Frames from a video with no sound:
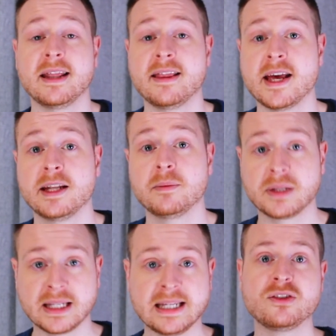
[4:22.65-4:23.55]
then
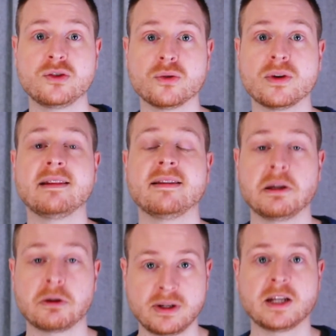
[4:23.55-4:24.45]
please join the
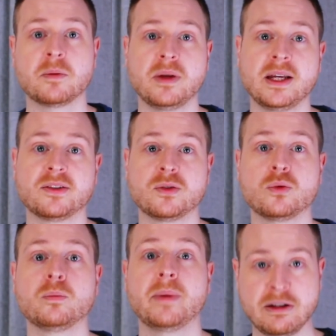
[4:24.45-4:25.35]
Acrylic
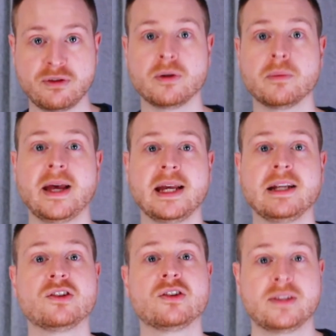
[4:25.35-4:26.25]
Pixel Patreon
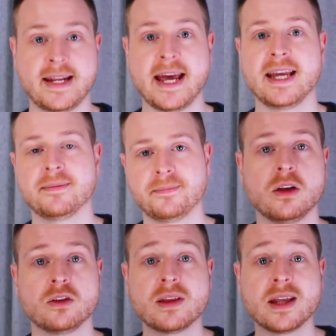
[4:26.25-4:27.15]
page today.
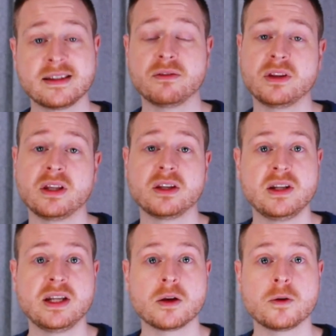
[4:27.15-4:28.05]
So that's it for this
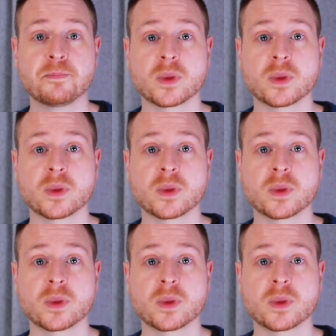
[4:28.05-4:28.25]
video.